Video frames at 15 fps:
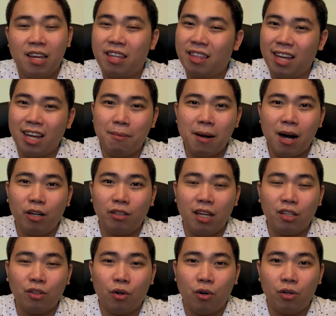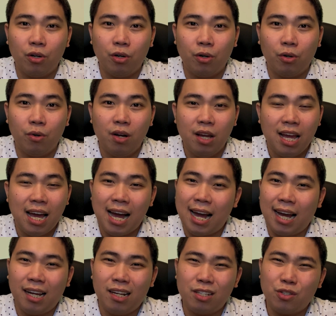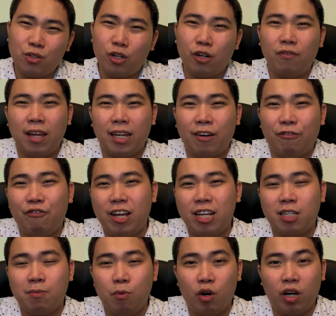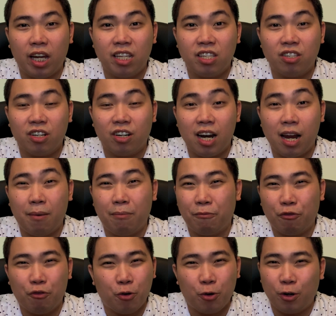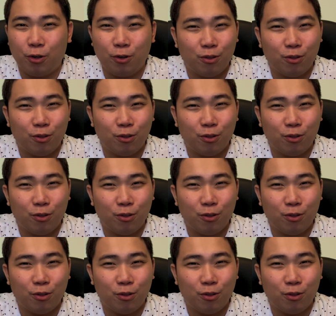Think about eToro as sort of like a Facebook, Instagram for